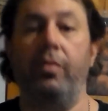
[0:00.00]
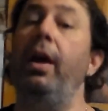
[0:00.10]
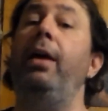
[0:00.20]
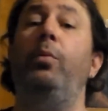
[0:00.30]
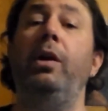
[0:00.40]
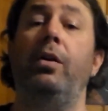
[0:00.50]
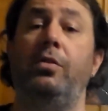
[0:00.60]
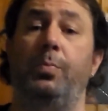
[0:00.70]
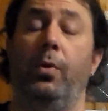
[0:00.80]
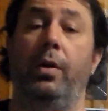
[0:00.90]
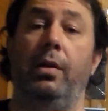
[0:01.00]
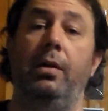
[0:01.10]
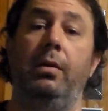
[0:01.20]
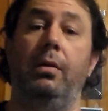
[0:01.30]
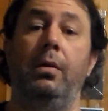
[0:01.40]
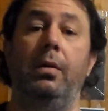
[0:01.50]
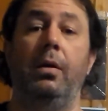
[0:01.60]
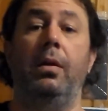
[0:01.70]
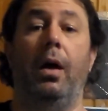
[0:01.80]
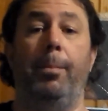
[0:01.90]
Today we are spoiling
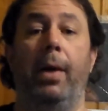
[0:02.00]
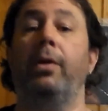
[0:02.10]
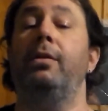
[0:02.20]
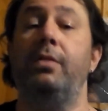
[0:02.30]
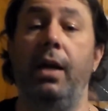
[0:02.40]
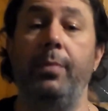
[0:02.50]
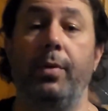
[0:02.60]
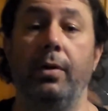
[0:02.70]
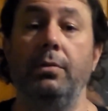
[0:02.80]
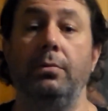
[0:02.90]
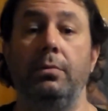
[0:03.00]
American Sniper.